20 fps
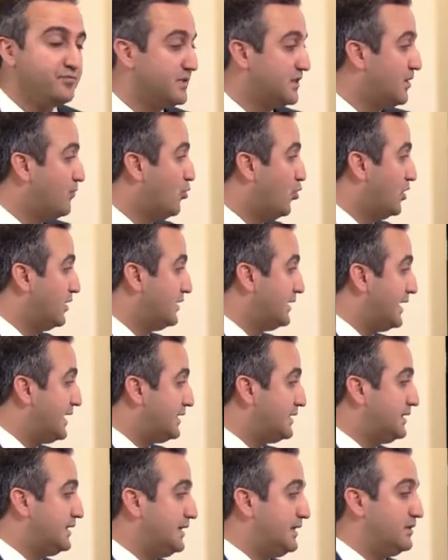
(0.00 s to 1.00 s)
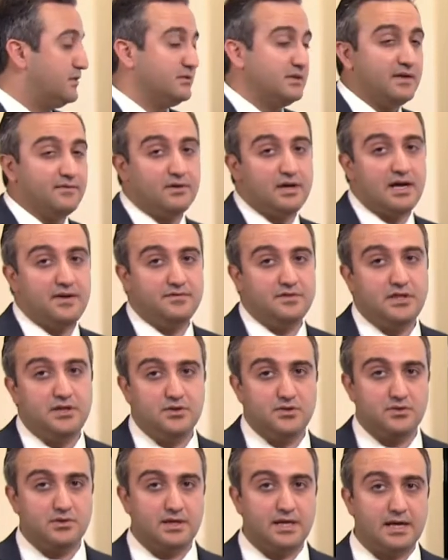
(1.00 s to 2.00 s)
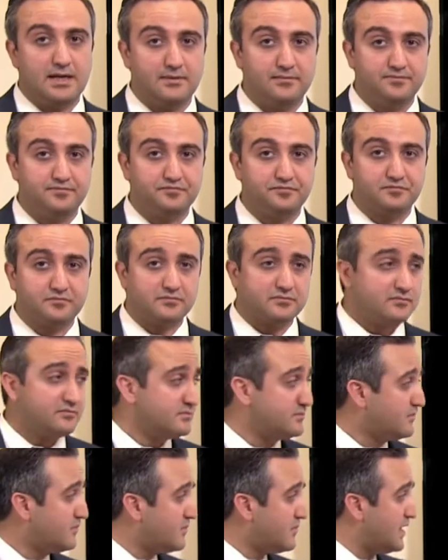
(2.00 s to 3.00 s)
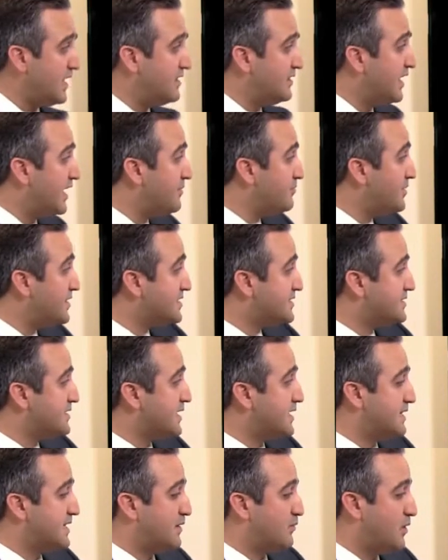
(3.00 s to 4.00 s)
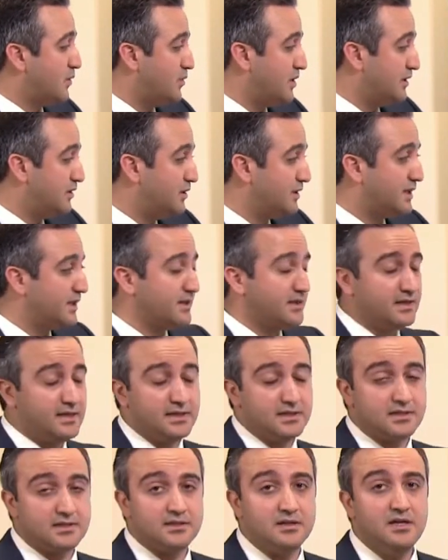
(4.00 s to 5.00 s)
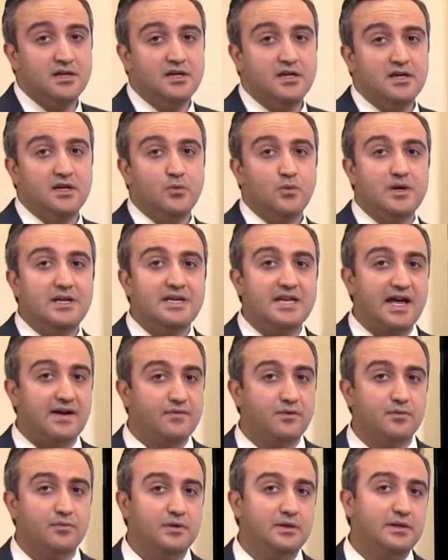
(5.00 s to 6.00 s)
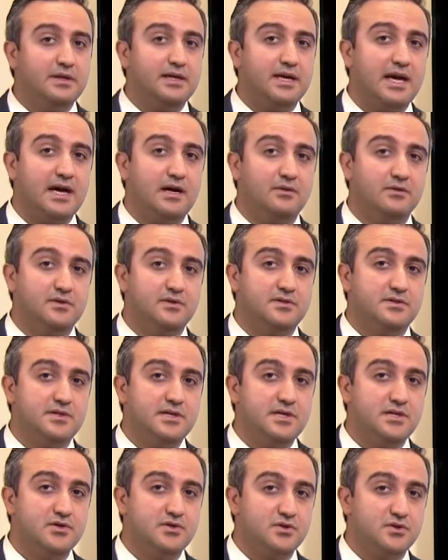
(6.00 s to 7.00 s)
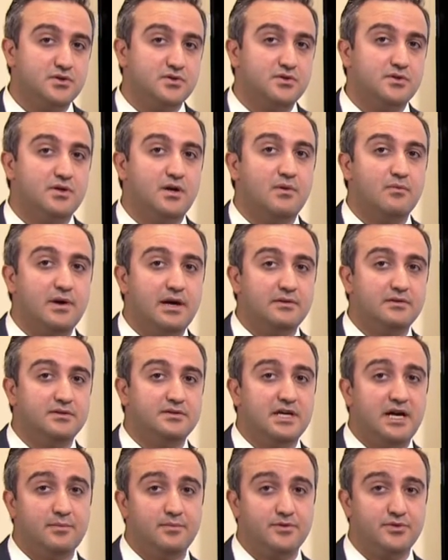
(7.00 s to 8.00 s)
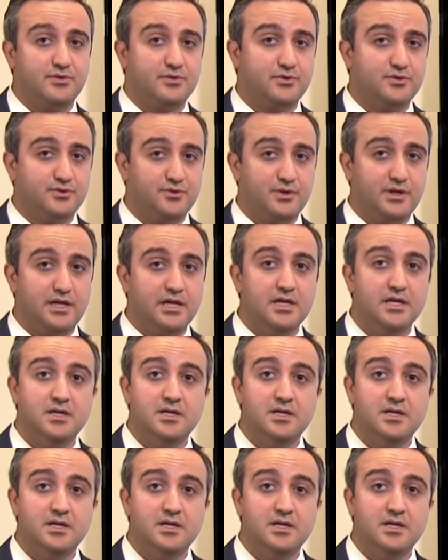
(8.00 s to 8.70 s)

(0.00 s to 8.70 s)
the more likely you'll never have seizures again. Now, I must say that when we look at this, we never really count the seizures around the time of surgery.